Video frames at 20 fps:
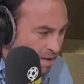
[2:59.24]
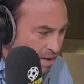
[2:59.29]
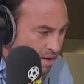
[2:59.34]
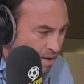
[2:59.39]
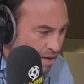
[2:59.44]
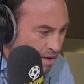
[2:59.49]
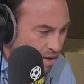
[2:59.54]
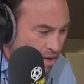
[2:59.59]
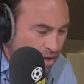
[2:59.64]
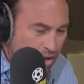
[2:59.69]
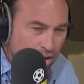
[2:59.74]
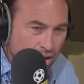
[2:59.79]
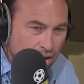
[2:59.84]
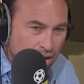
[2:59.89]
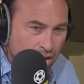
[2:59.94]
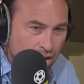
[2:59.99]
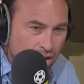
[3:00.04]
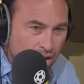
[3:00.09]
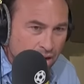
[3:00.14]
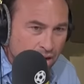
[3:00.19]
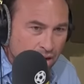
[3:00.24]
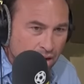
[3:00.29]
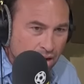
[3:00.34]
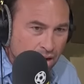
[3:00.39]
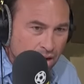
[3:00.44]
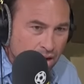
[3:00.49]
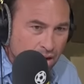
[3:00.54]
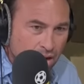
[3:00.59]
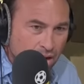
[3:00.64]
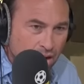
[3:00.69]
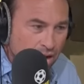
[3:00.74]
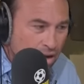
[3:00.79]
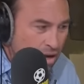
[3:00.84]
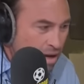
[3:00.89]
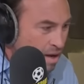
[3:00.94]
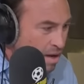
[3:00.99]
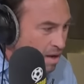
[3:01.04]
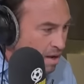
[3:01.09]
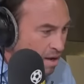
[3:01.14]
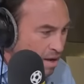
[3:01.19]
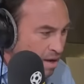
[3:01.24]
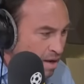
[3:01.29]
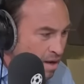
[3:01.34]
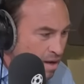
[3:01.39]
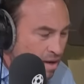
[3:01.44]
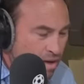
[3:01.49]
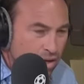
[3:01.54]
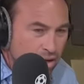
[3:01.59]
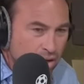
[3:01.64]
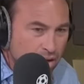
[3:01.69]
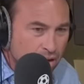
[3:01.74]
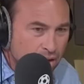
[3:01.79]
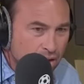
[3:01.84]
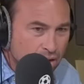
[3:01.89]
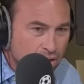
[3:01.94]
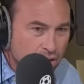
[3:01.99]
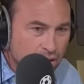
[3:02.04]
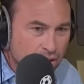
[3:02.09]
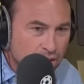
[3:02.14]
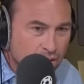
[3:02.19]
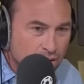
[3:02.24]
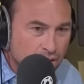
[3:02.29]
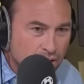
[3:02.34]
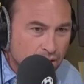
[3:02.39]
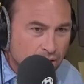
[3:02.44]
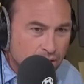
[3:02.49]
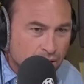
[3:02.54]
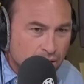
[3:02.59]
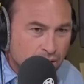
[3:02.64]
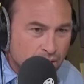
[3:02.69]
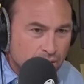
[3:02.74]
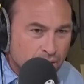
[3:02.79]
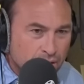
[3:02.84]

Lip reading: (silent)